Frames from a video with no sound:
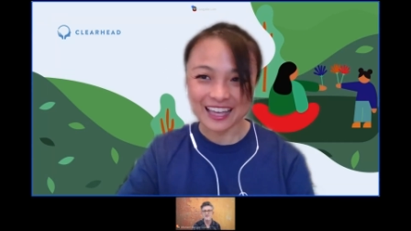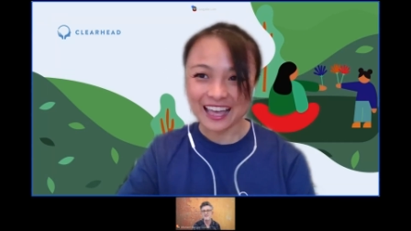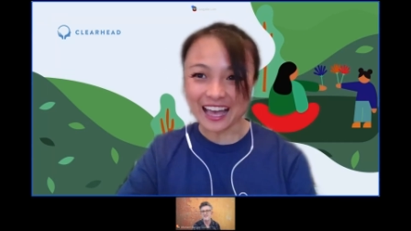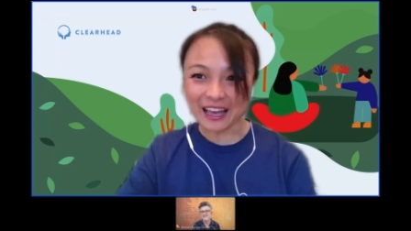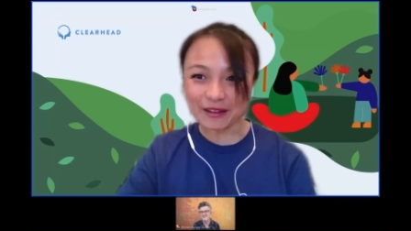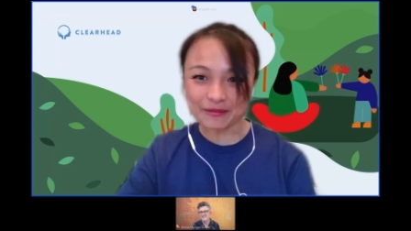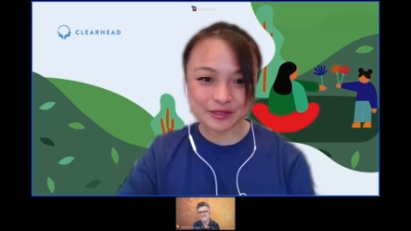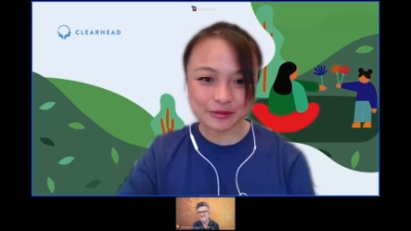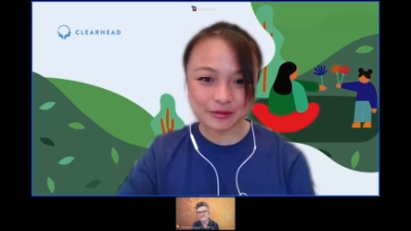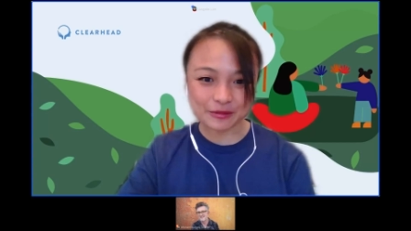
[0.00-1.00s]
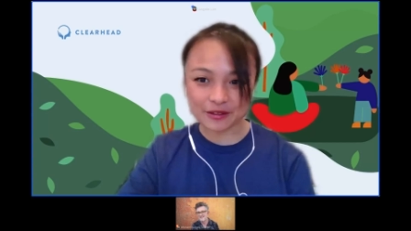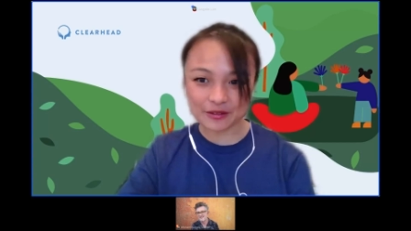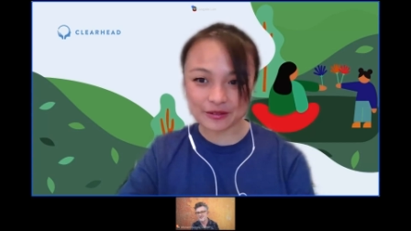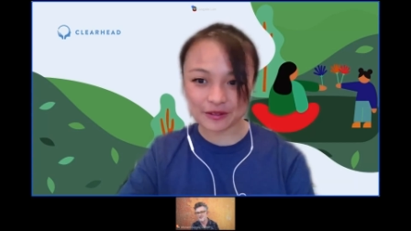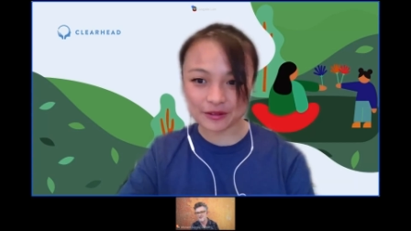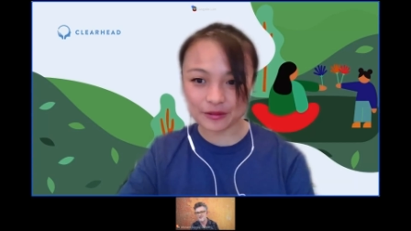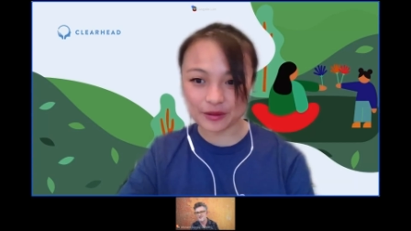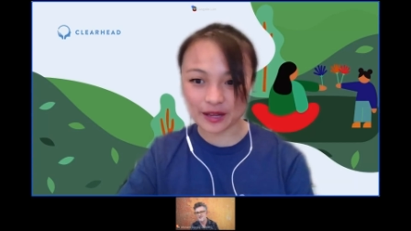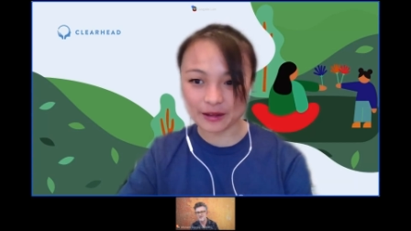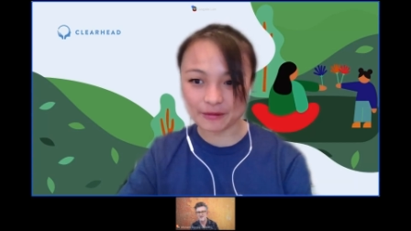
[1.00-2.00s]
Um, so, Michael, you know,
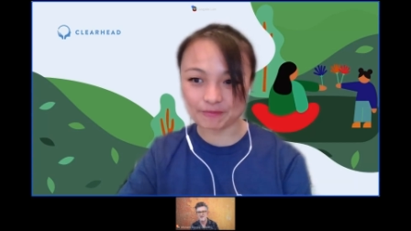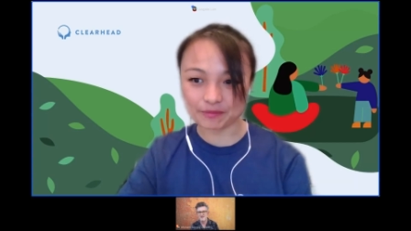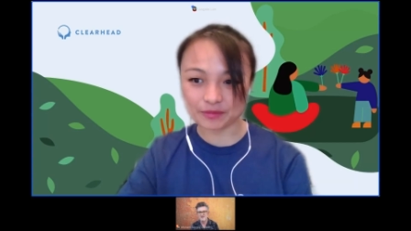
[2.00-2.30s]
um,